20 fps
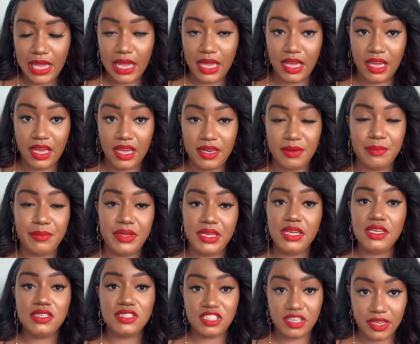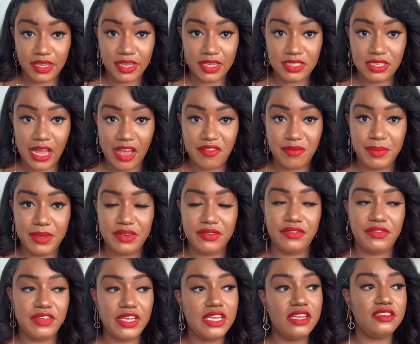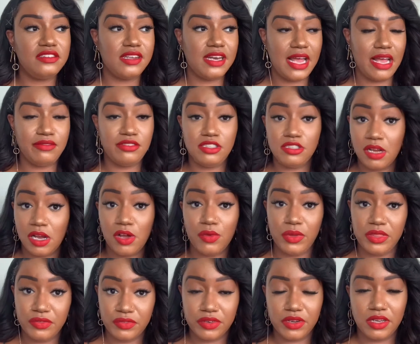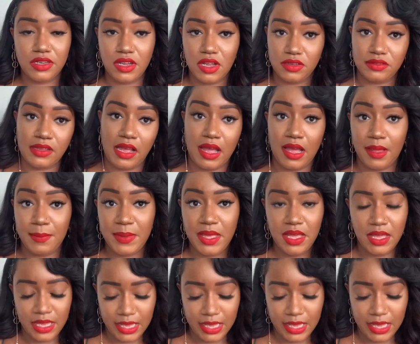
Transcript: and being judged have been fears that I've struggled with for a long time.